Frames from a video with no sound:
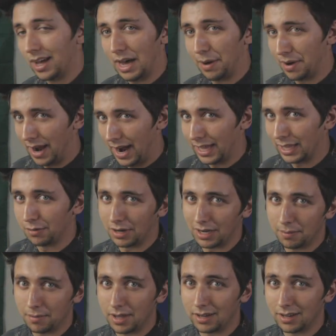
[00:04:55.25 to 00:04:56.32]
I would highly
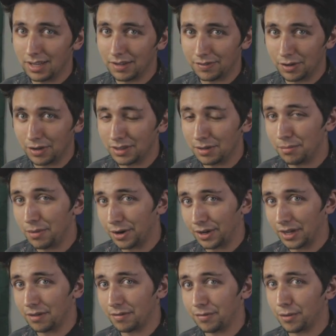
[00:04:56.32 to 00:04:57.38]
recommend it if you're in the
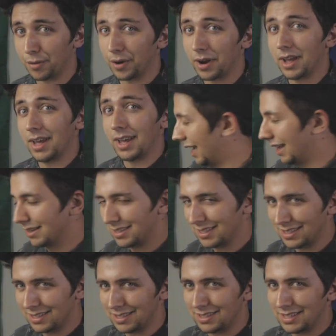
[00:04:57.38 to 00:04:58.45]
market for a
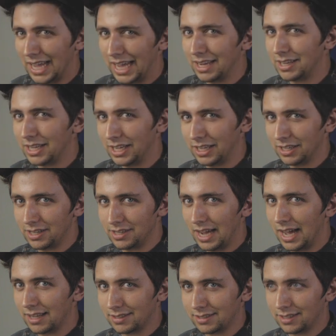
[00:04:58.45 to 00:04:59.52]
standing
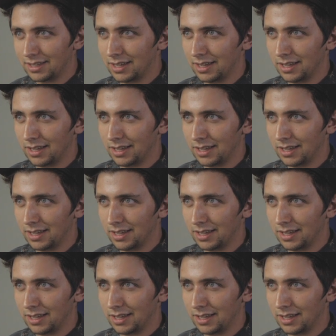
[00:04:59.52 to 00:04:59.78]
desk